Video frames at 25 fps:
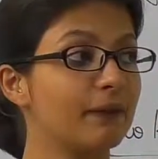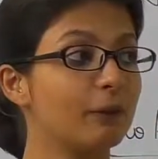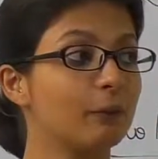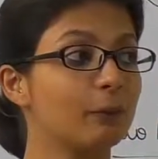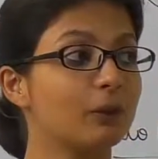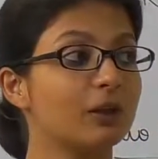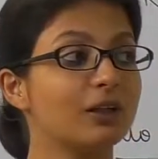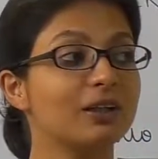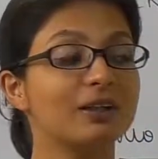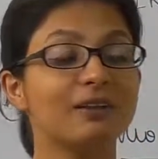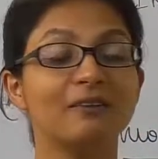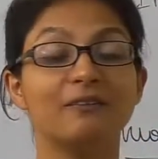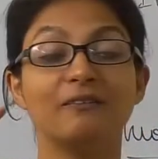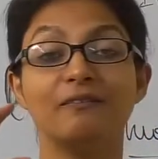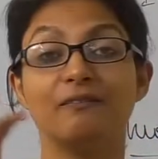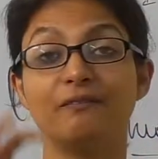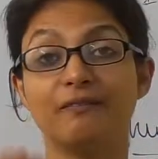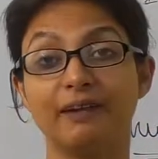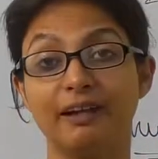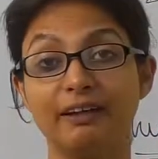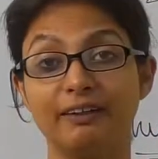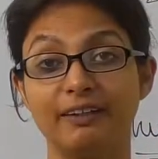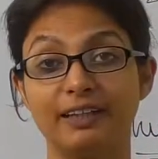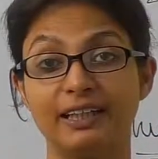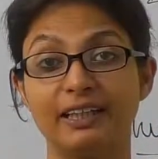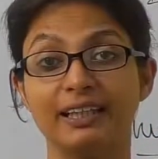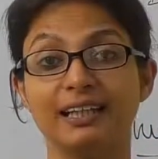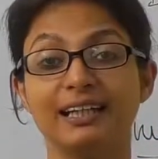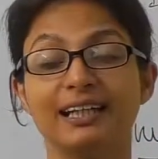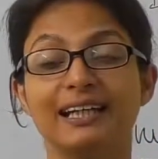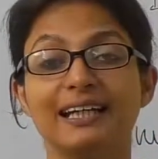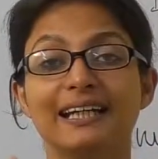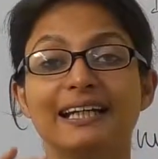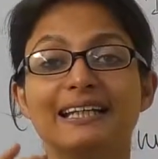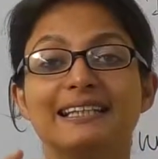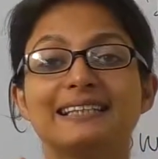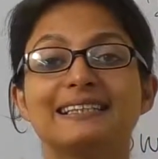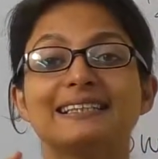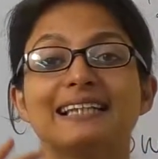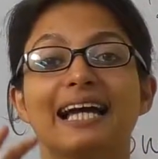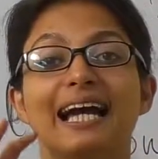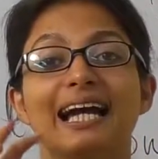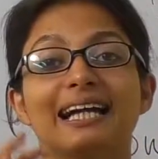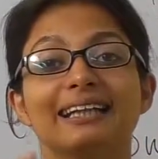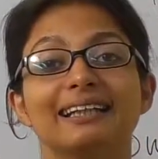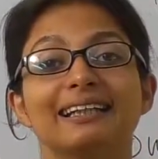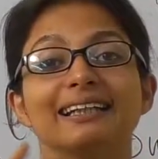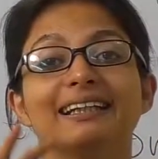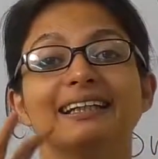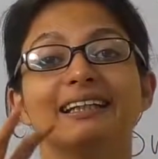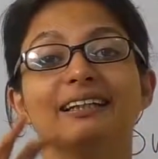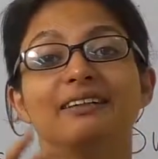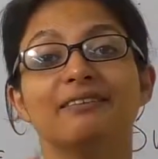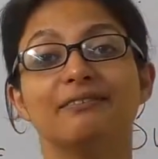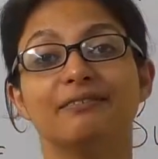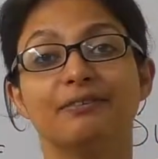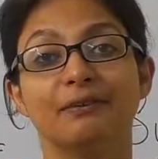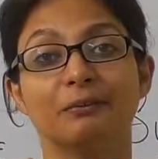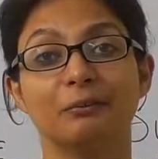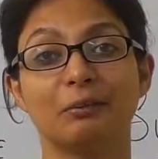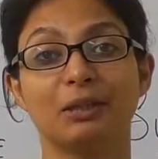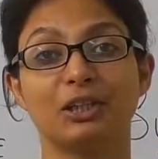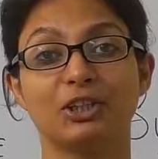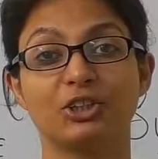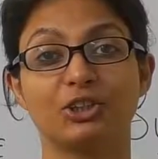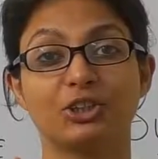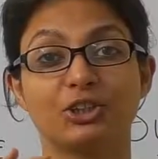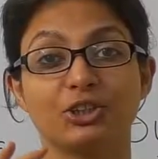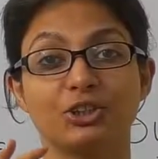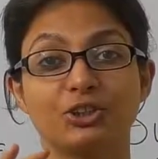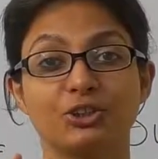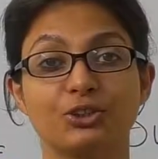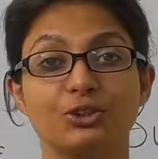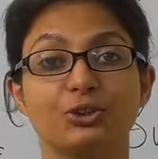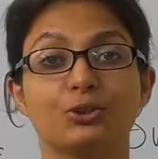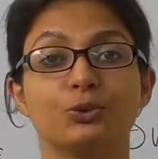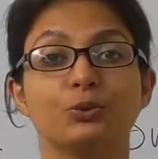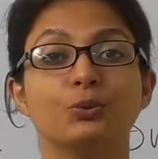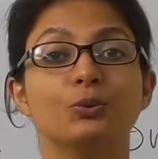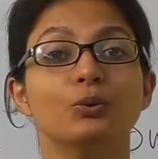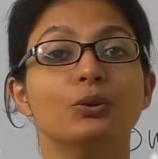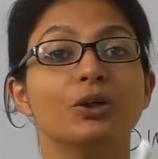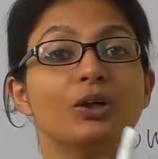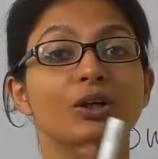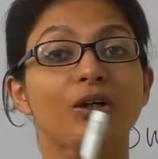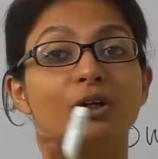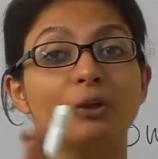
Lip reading: the word very is adding information to